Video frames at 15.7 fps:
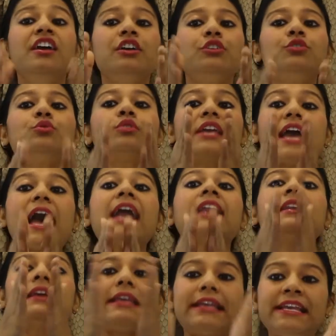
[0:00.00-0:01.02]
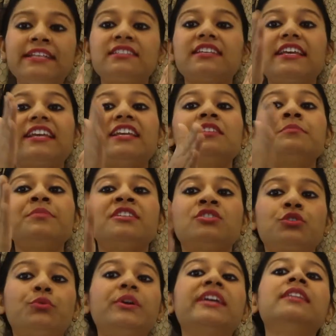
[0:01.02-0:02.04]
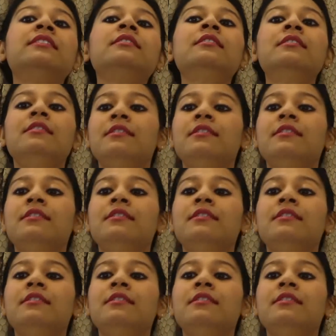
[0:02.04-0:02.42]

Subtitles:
You can eat in between